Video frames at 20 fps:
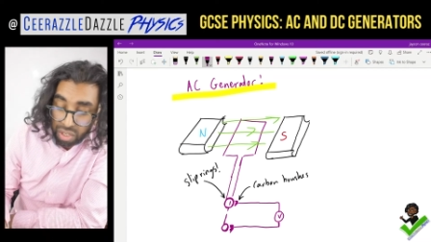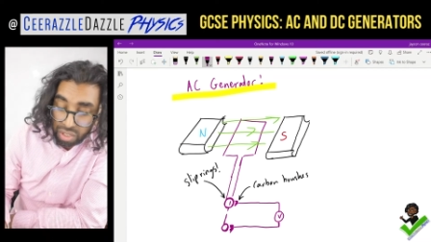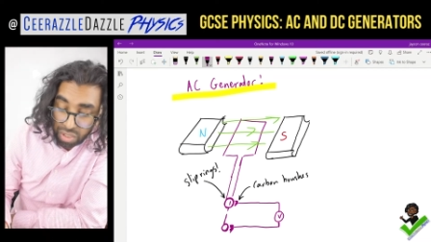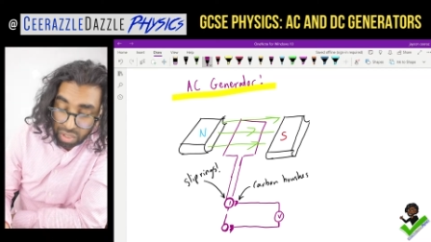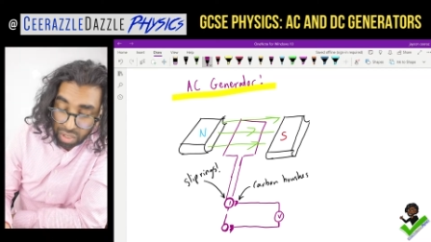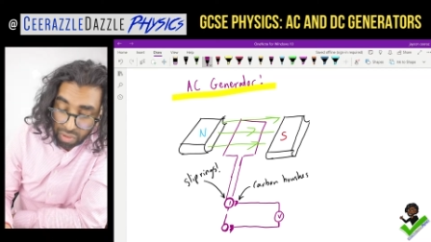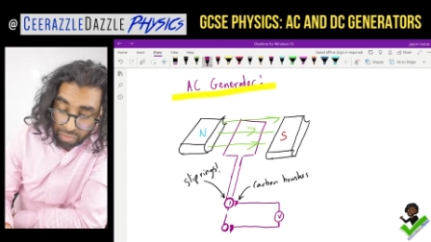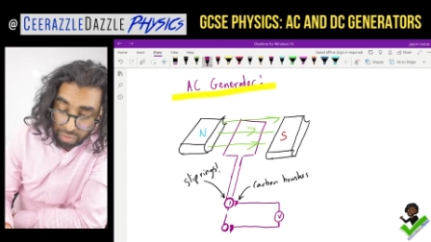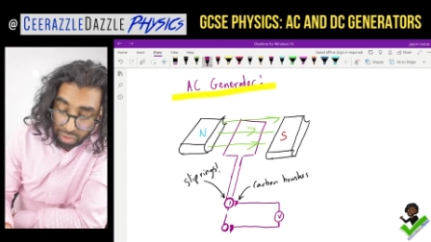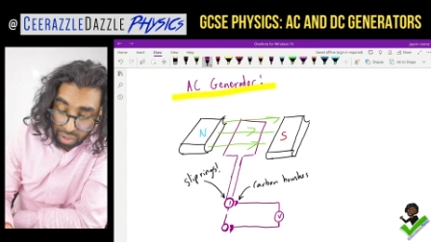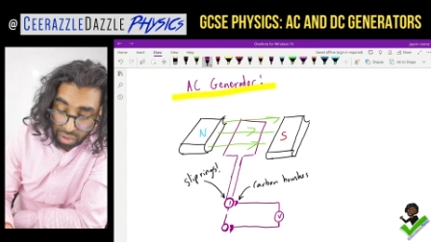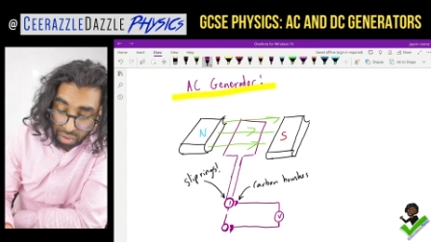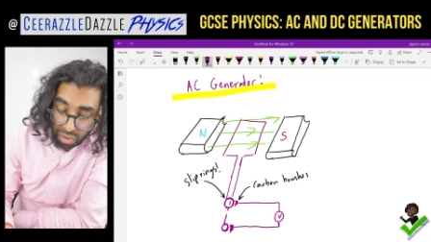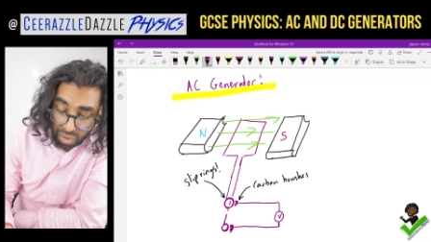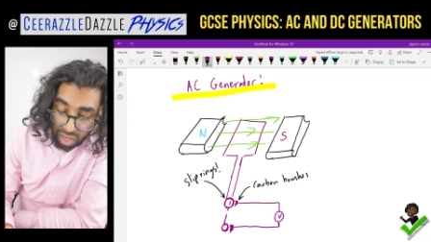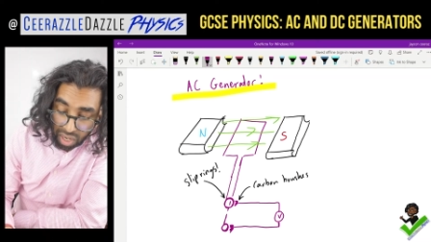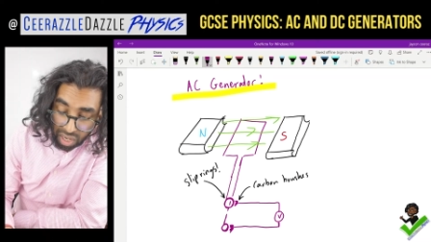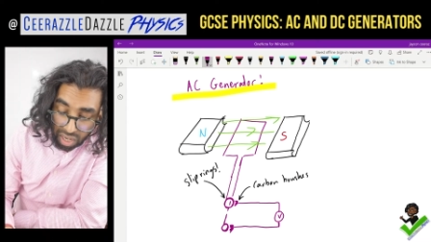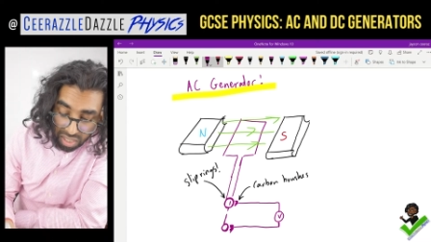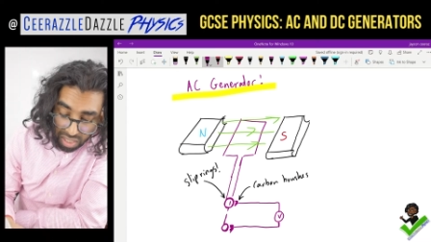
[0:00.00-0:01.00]
So for you
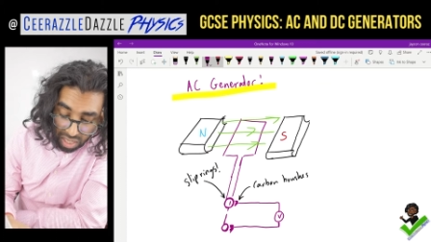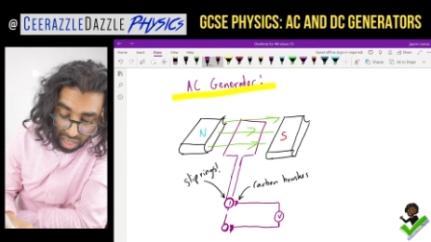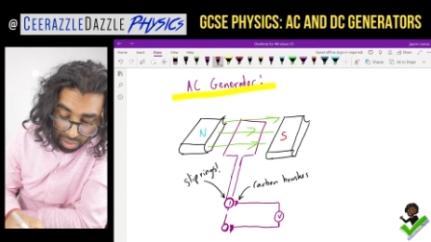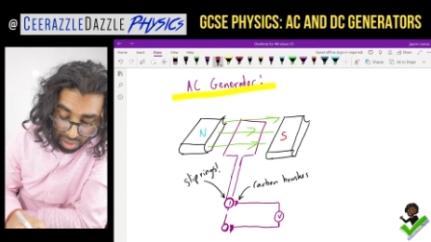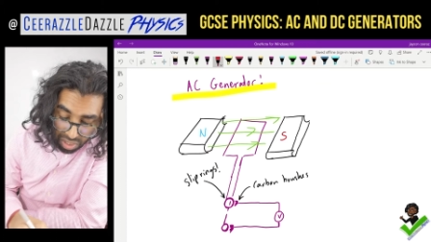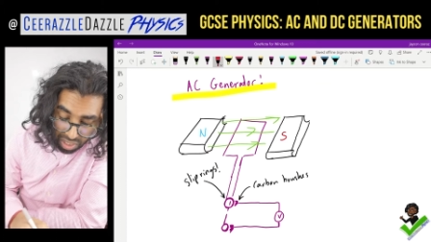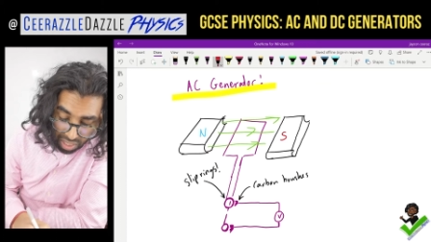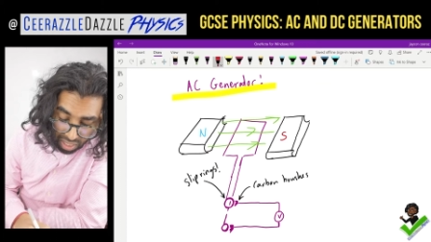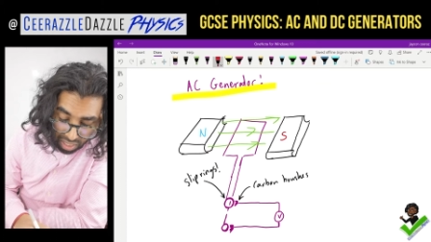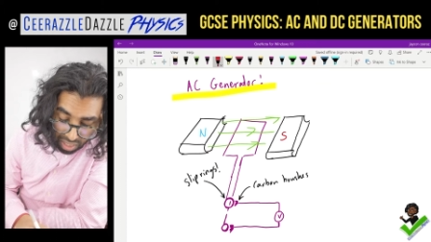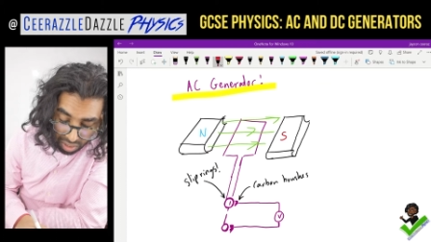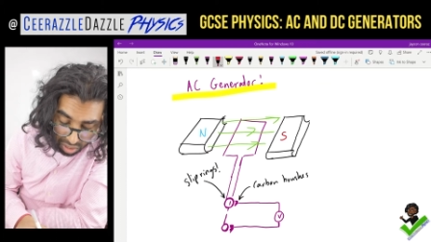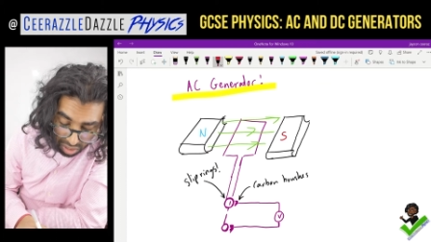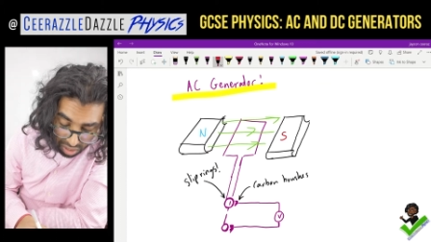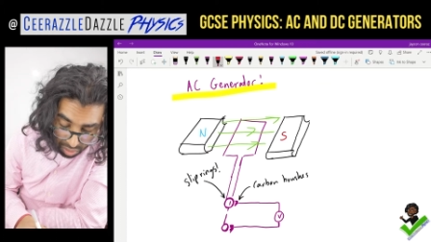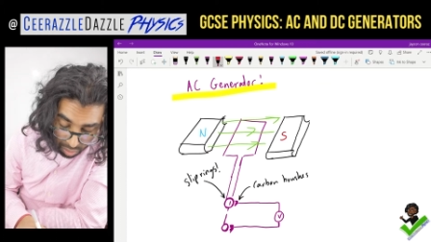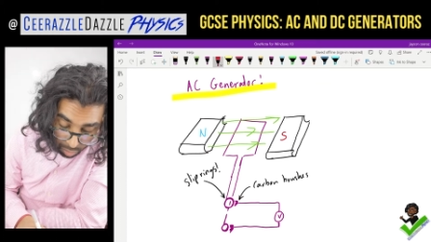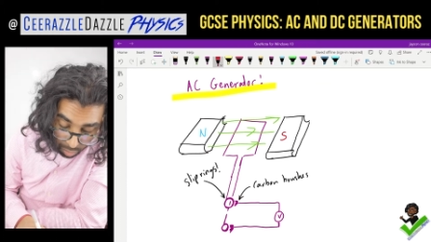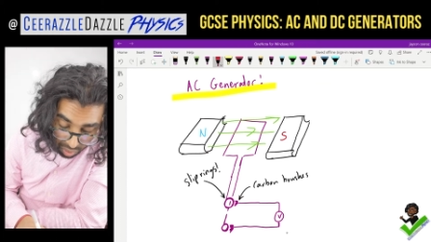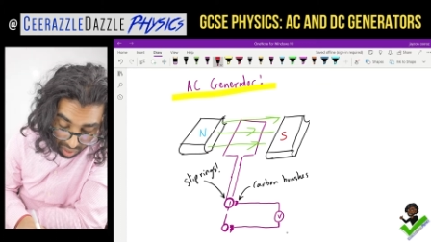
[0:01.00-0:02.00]
guys, I'd say that
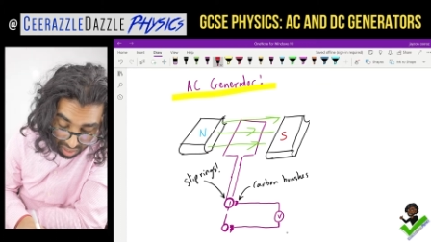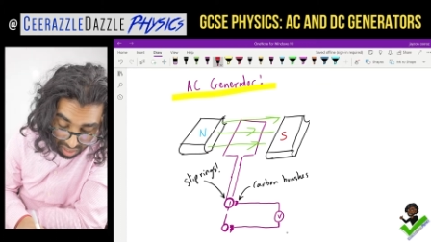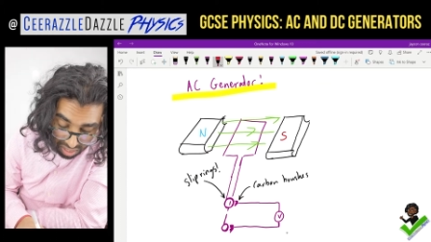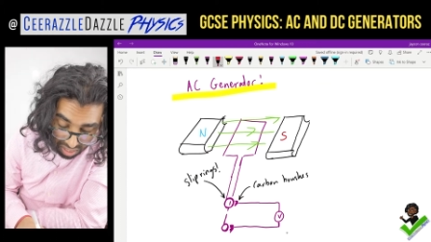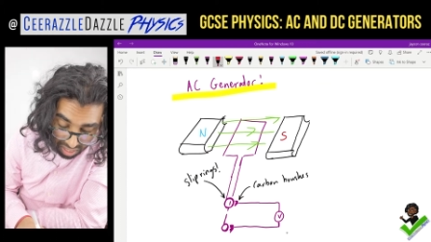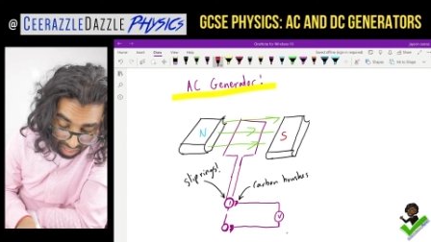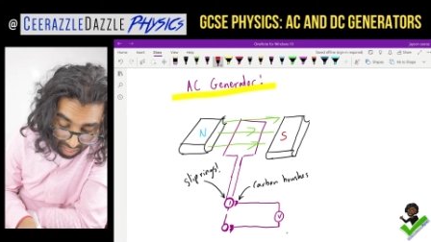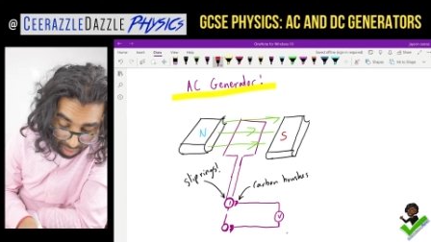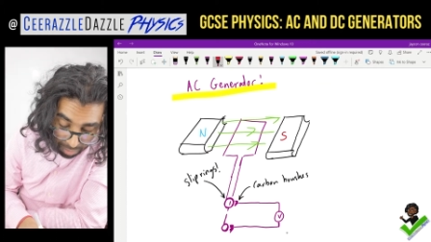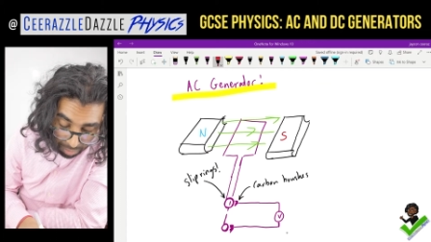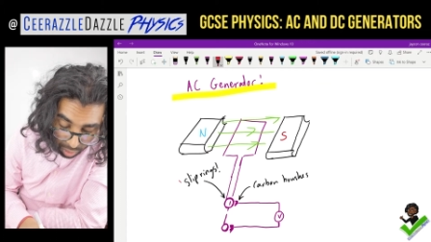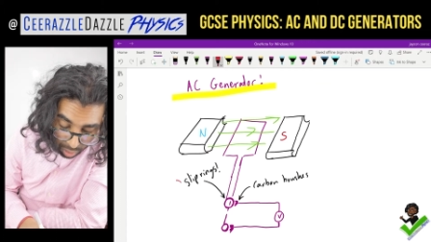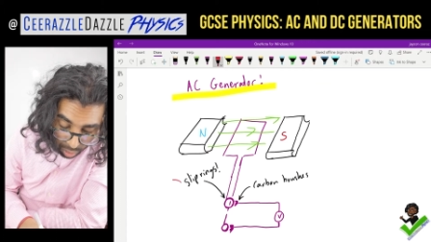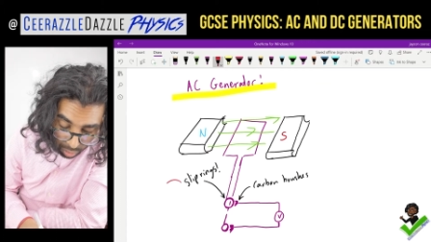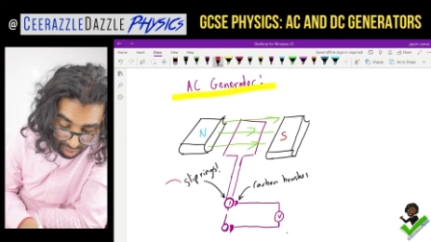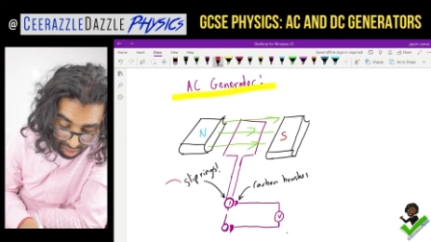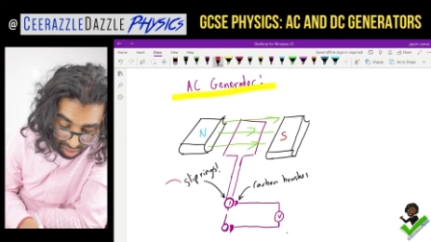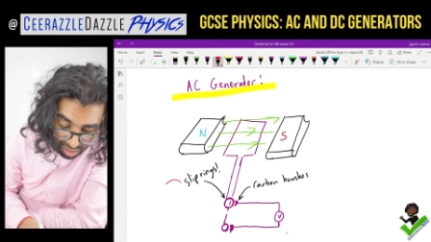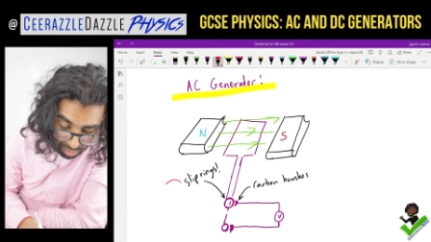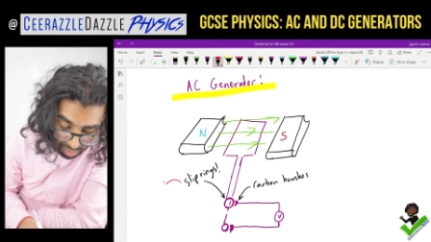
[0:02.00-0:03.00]
the word slip,
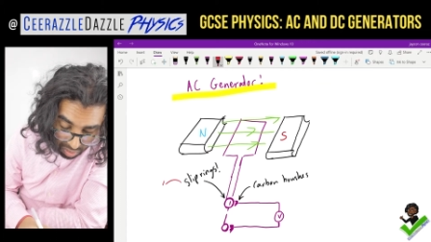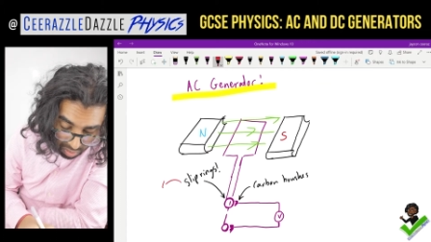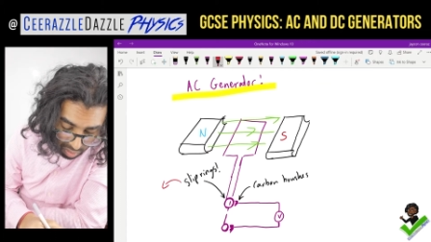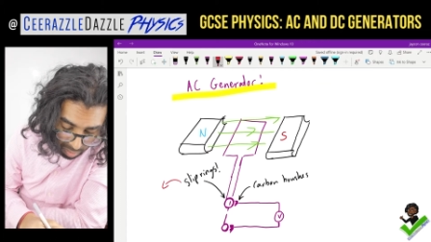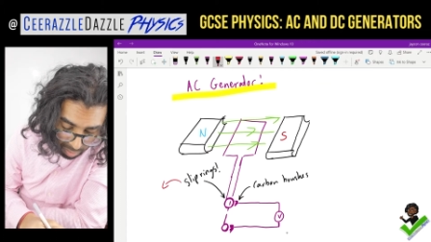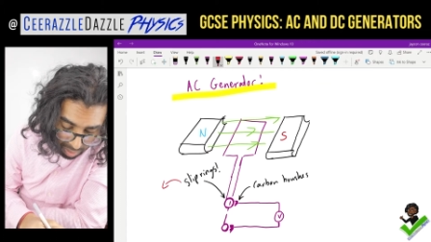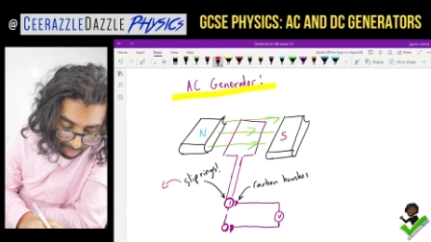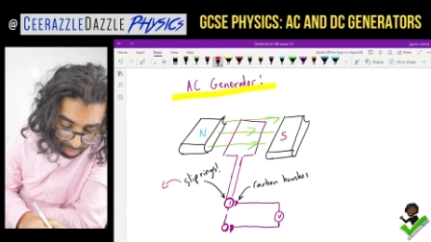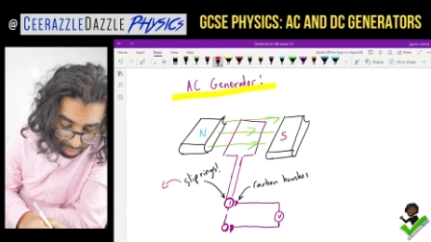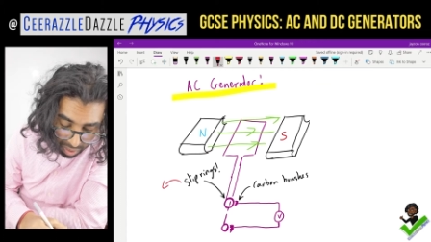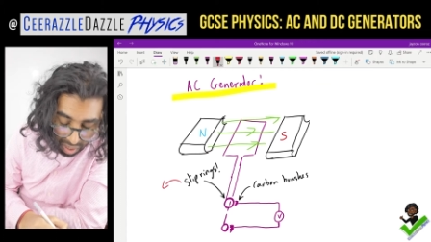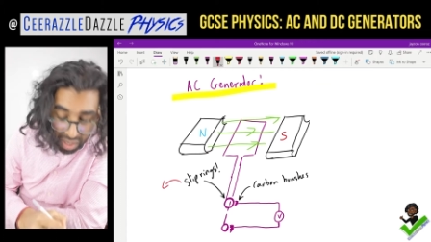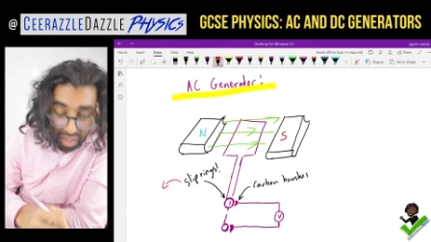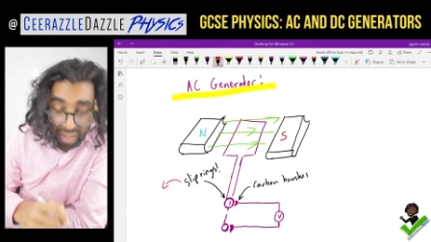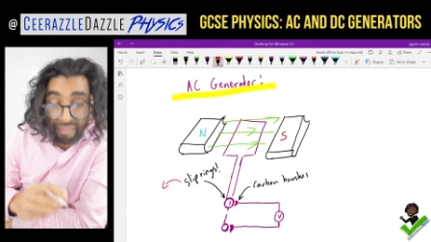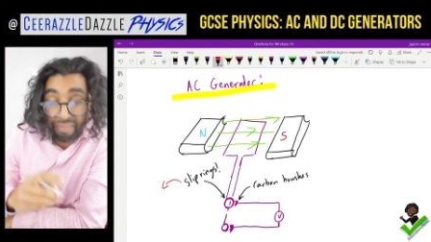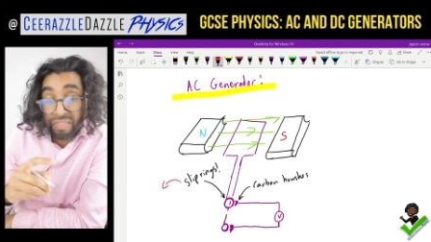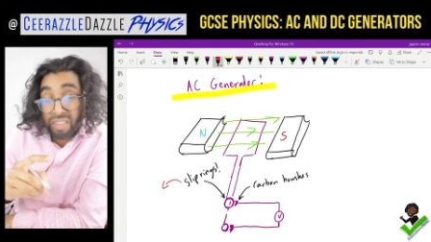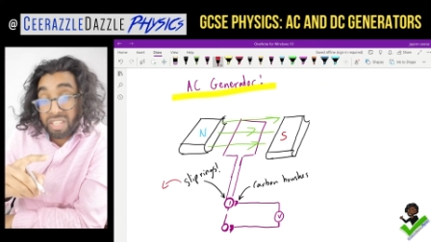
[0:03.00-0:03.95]
always remember,